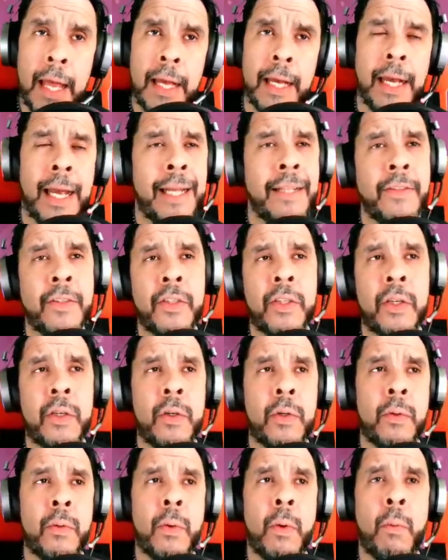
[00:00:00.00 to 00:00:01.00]
And
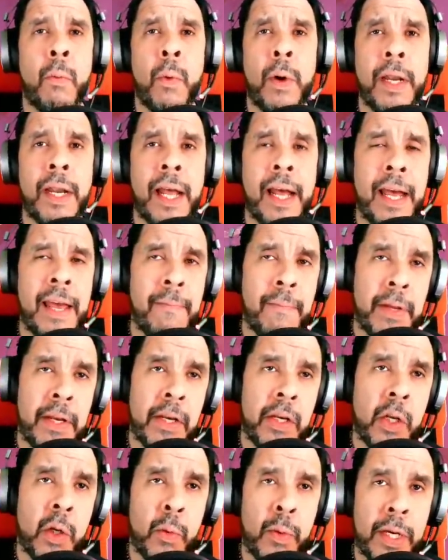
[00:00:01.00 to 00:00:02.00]
so what I've been
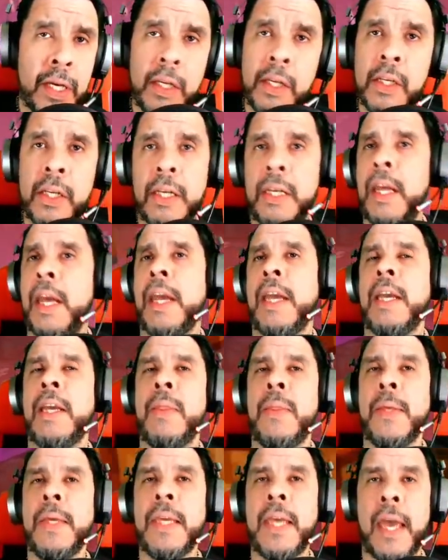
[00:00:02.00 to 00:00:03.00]
doing today
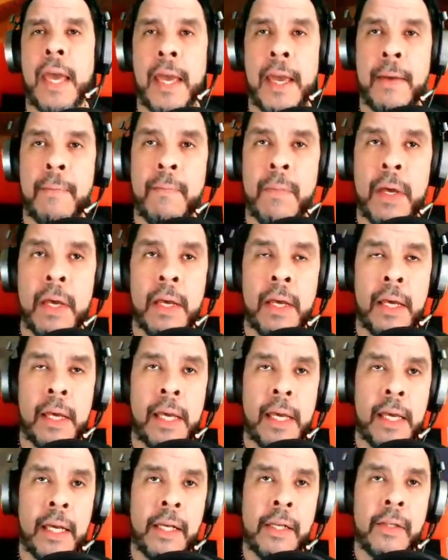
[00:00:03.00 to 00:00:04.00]
in the game
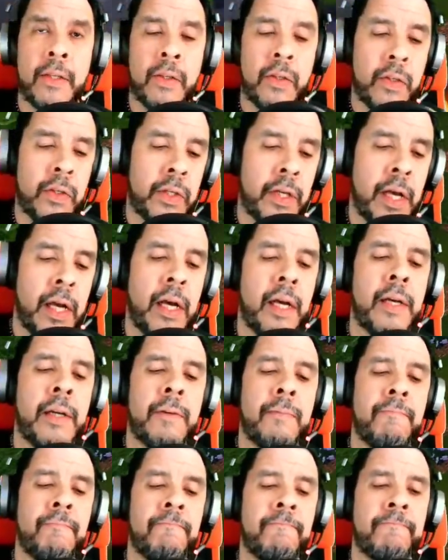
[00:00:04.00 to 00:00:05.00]
is
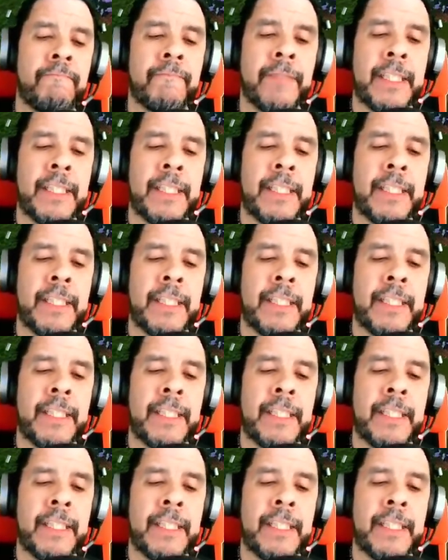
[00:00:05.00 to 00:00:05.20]
what's